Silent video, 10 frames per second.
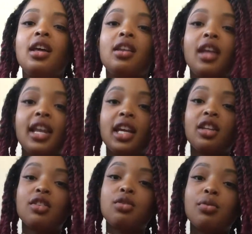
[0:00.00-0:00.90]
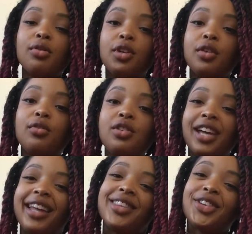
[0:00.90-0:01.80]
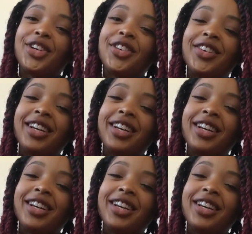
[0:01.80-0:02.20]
letting the true you shine through.